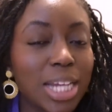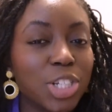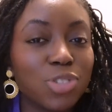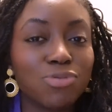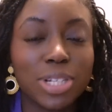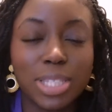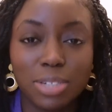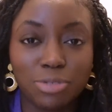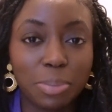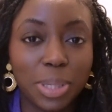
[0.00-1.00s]
and just
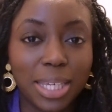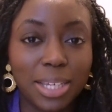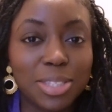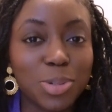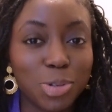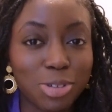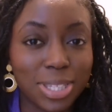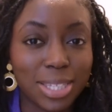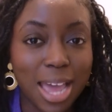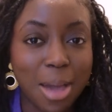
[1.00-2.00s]
rinse and repeat until your
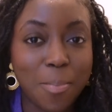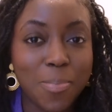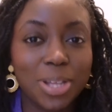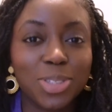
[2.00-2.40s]
exam,